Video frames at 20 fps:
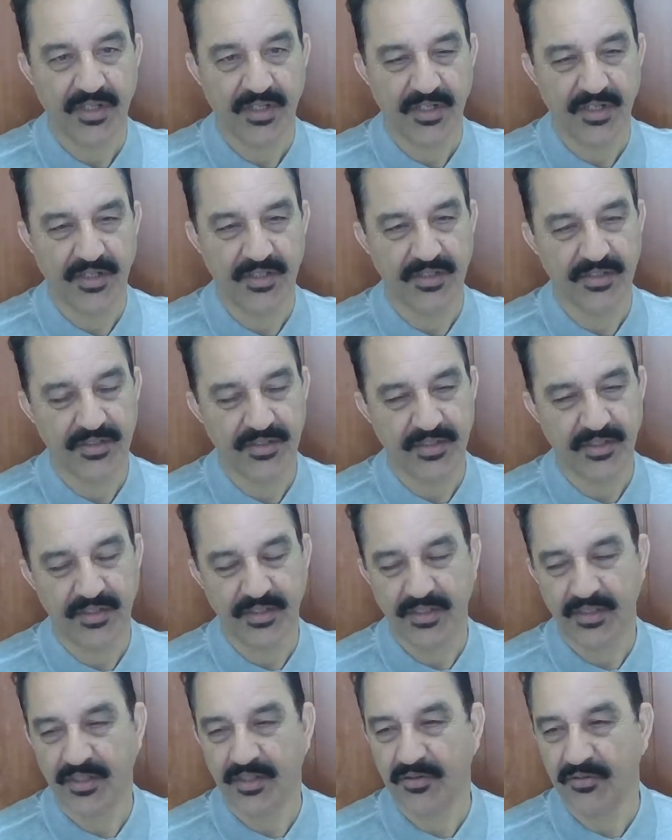and
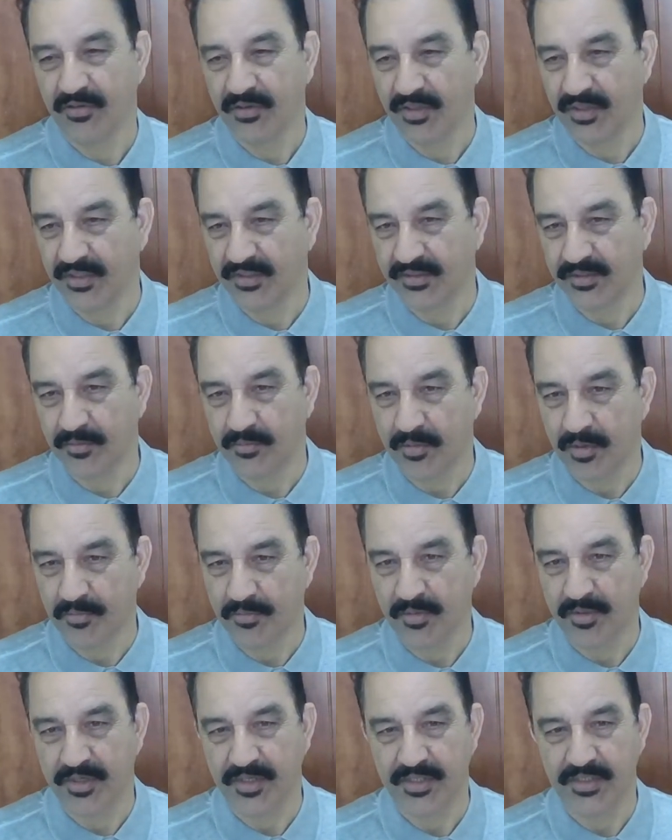where the
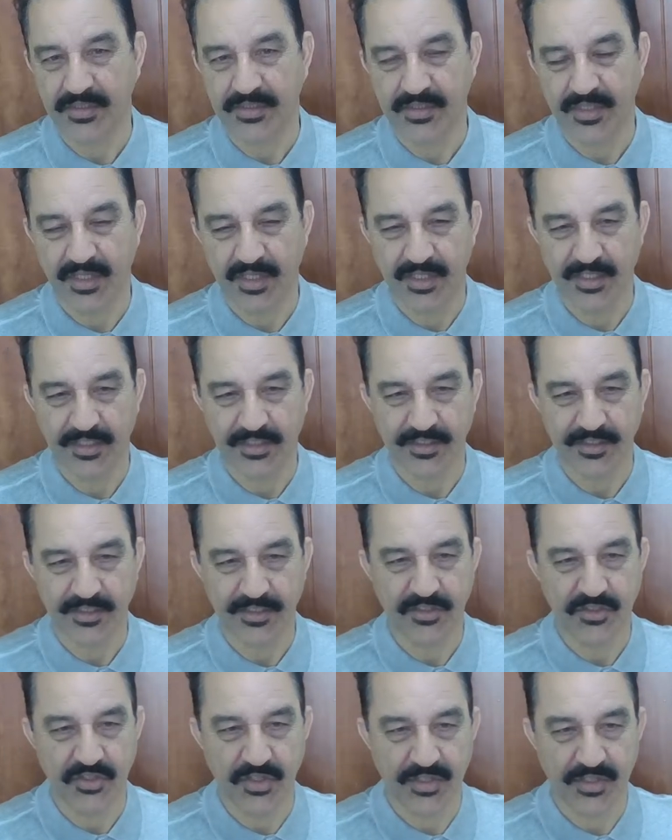properties
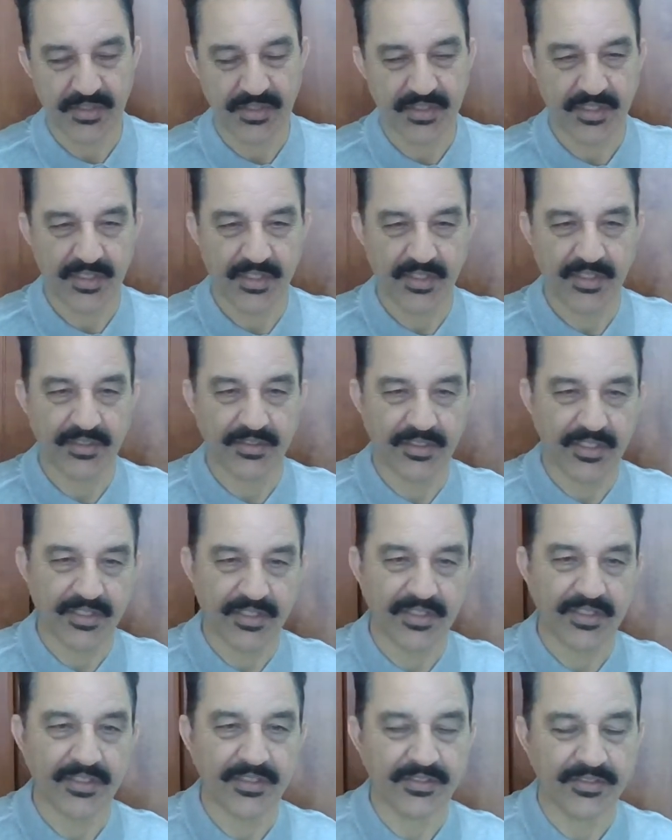are checked and
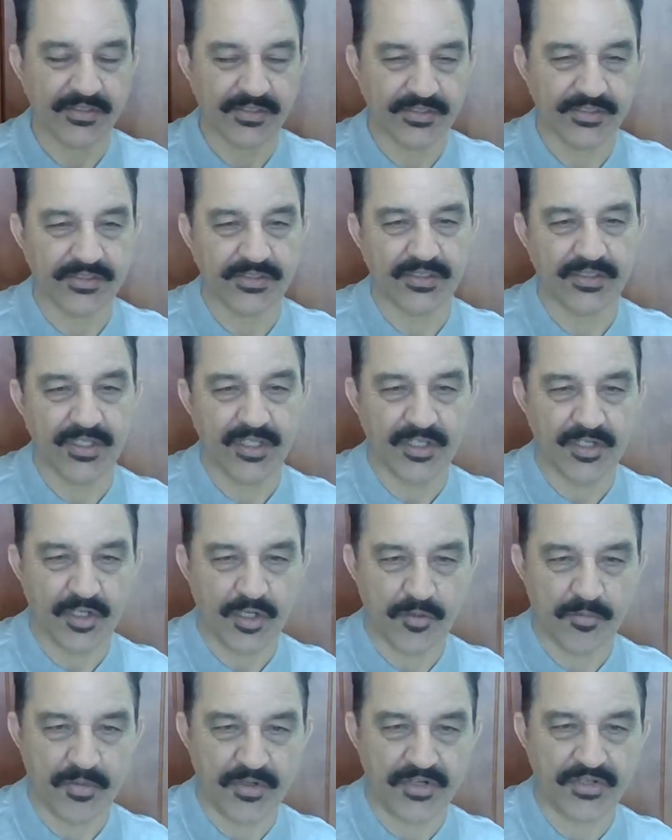then its
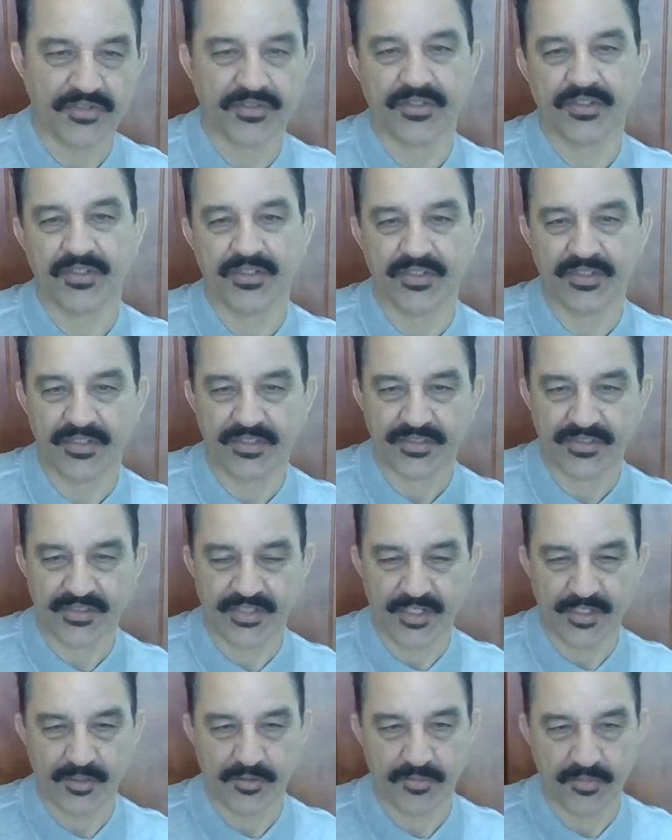recommendation is
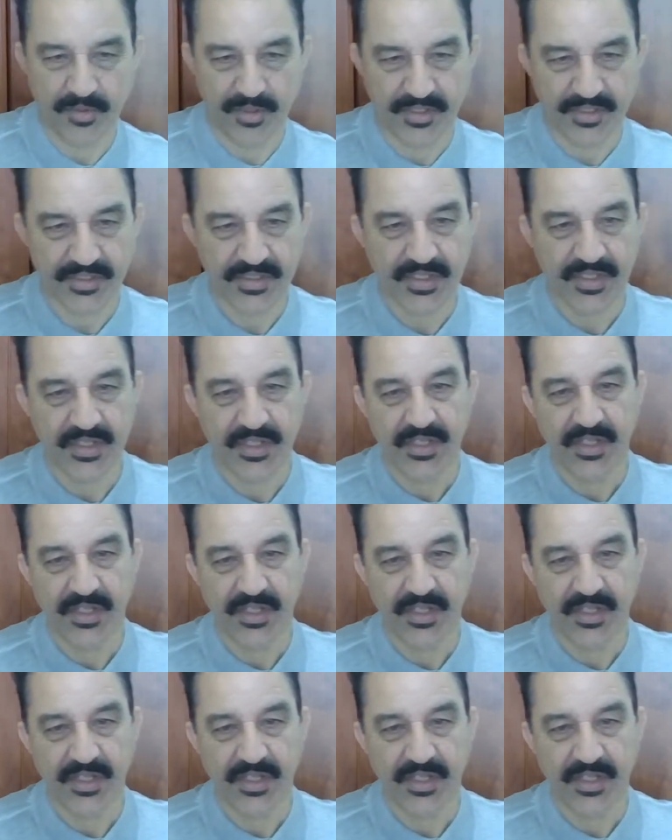takes place.